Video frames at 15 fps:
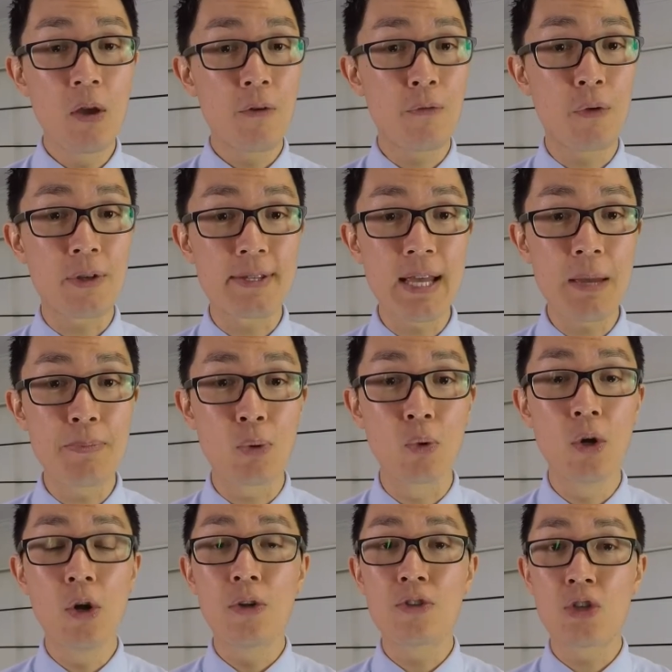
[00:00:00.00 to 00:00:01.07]
For example,
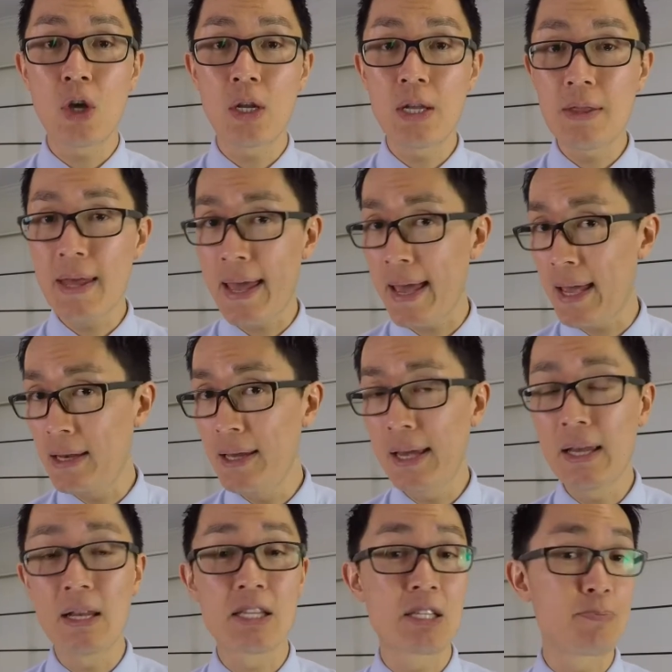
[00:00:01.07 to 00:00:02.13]
turning the head
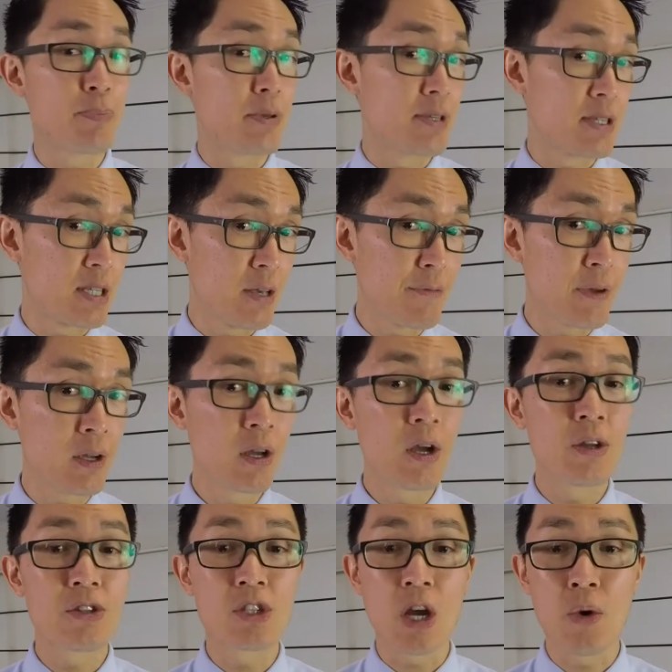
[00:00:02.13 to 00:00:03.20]
in a specific
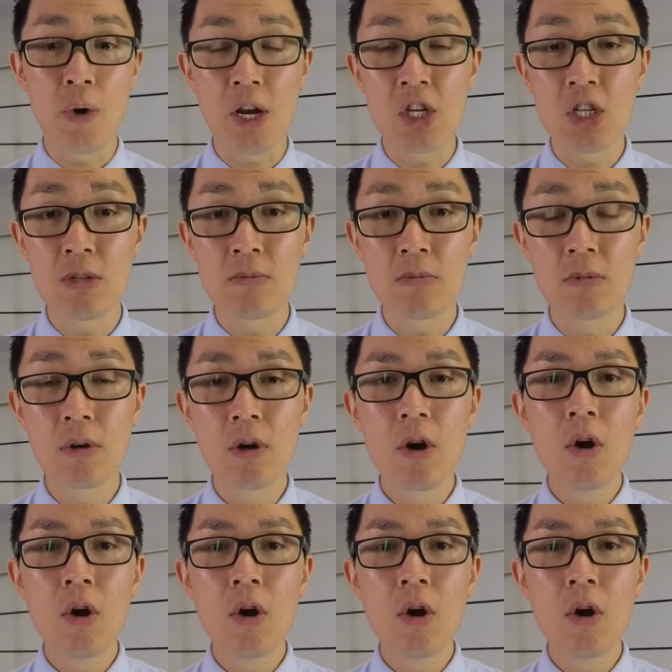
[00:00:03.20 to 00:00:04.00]
direction